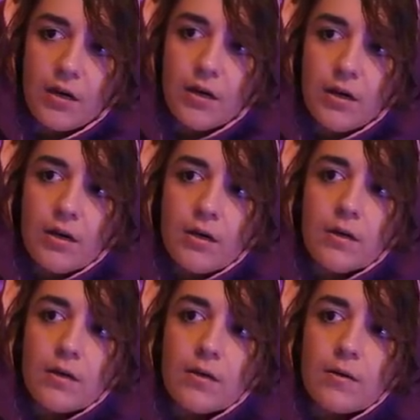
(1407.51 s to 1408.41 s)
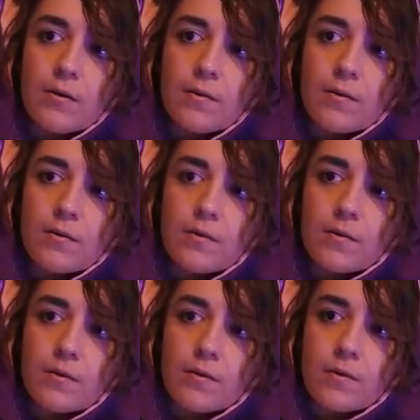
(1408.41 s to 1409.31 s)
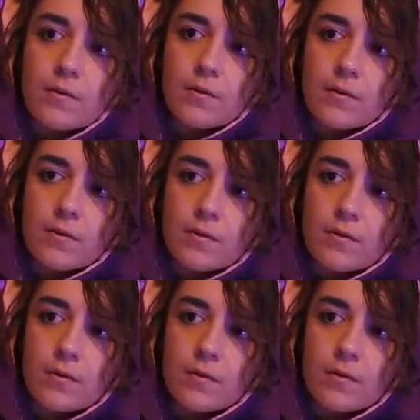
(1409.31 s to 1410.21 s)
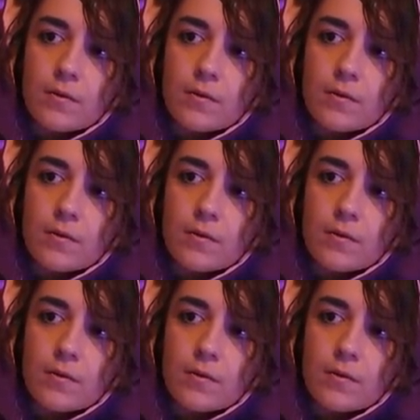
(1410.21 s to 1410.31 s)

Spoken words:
Nothing is said.